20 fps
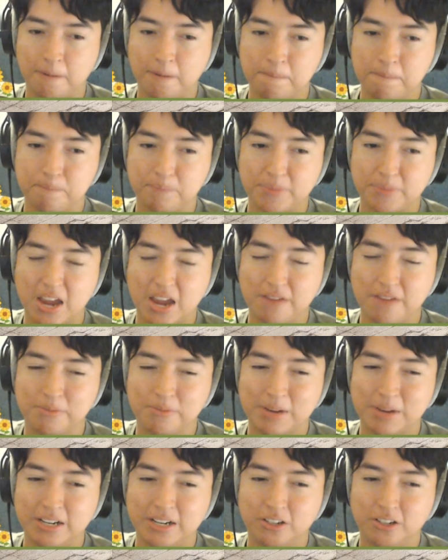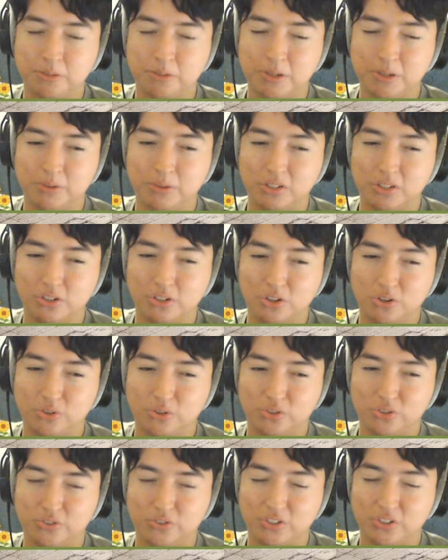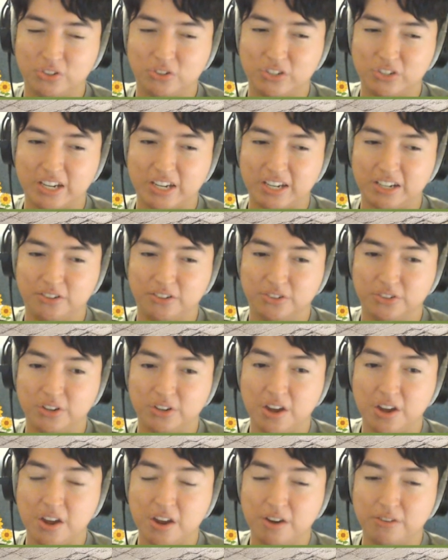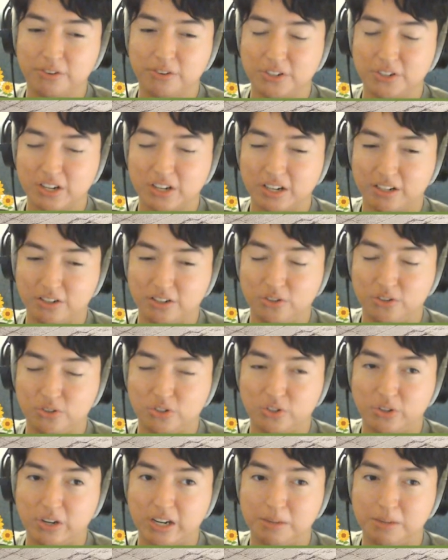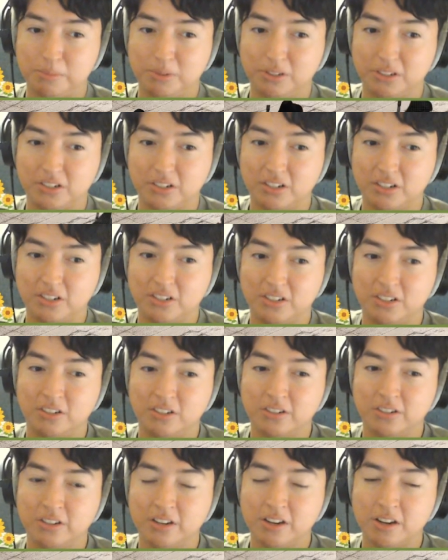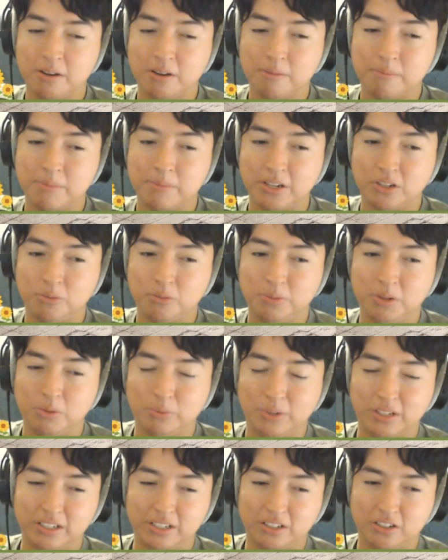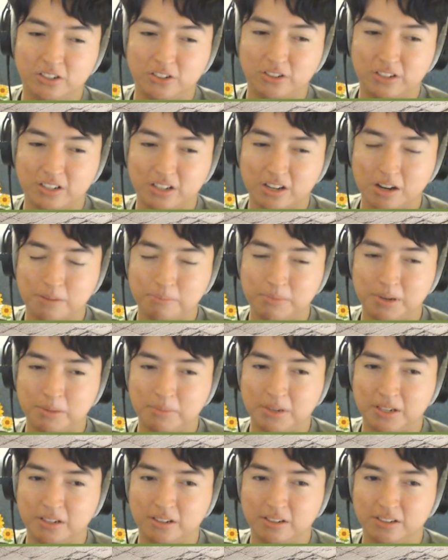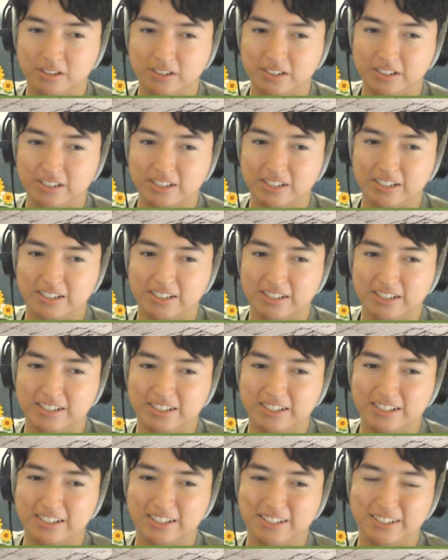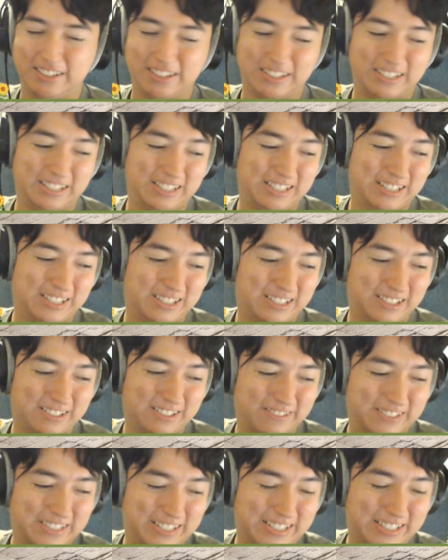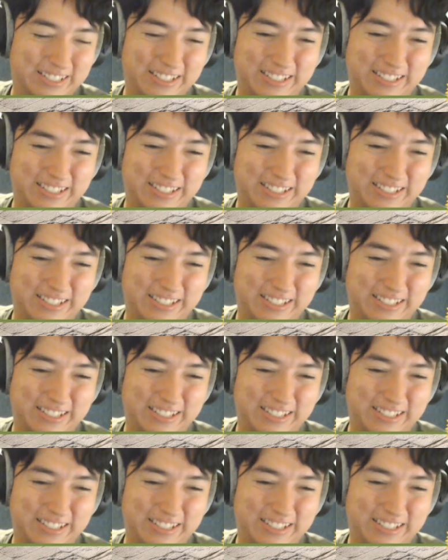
I have a mind to speak with the locals for their tales, for which I could use your able assistance. Might you be willing to accompany me? Duh, always.